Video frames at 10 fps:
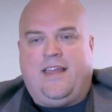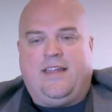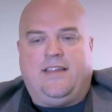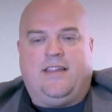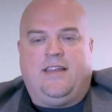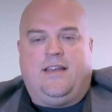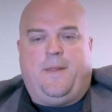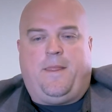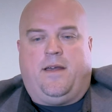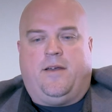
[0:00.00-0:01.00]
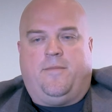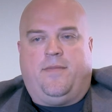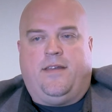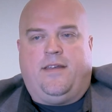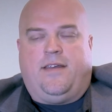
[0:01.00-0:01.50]
And, and
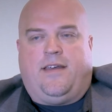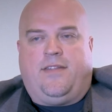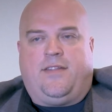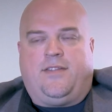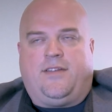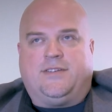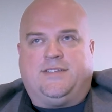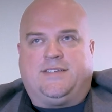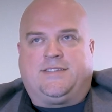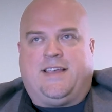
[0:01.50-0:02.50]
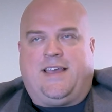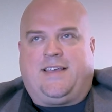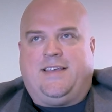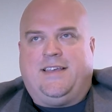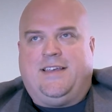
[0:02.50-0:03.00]
um, th- there's this
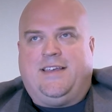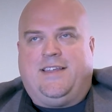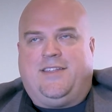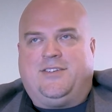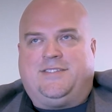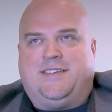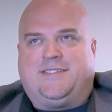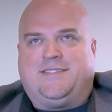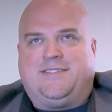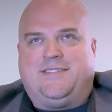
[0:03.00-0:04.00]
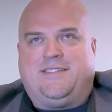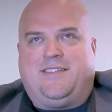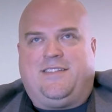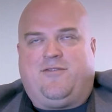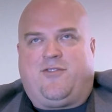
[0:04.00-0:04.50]
like there's
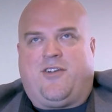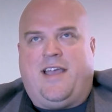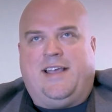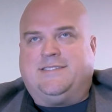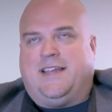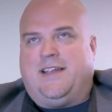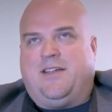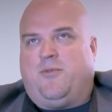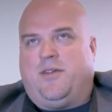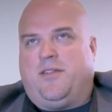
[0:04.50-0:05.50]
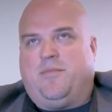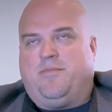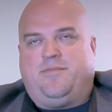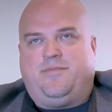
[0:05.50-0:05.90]
this phrase that one of the